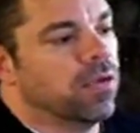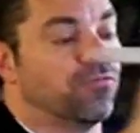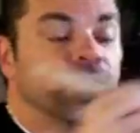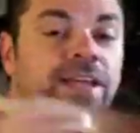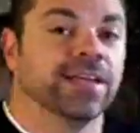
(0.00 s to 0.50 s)
Never
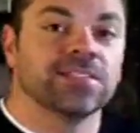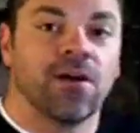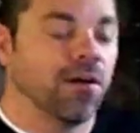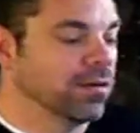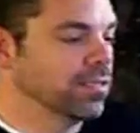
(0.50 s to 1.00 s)
forget, it's
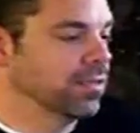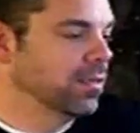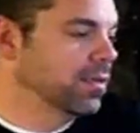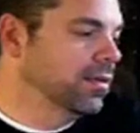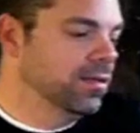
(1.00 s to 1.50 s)
art.
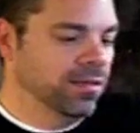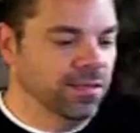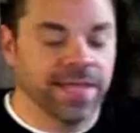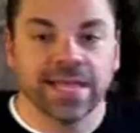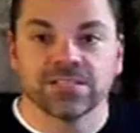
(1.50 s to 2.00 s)

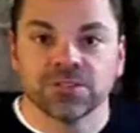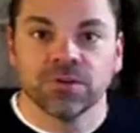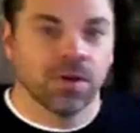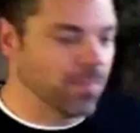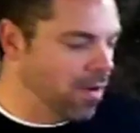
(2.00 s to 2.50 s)
You can't
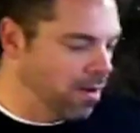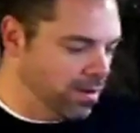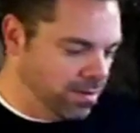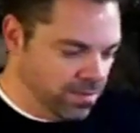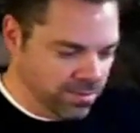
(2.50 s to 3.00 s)
screw up
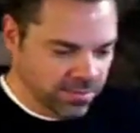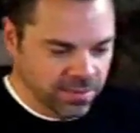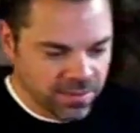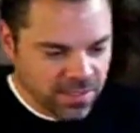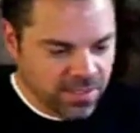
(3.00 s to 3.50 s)
art.
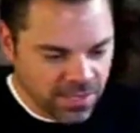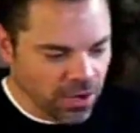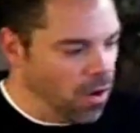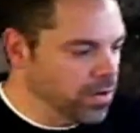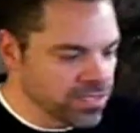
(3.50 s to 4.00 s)
And
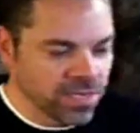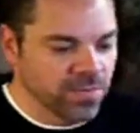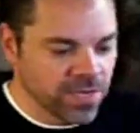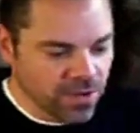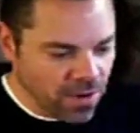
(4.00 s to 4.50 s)
you're always going
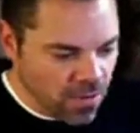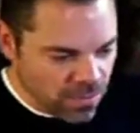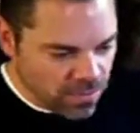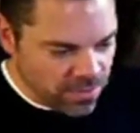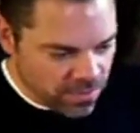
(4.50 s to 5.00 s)
to be your
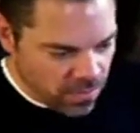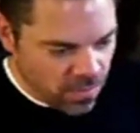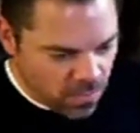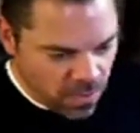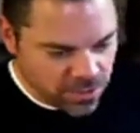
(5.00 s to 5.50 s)
own
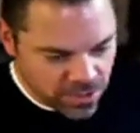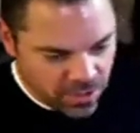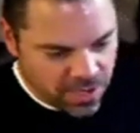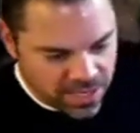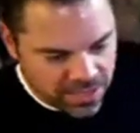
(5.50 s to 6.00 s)
worst
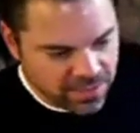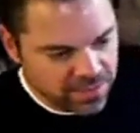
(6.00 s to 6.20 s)
critic.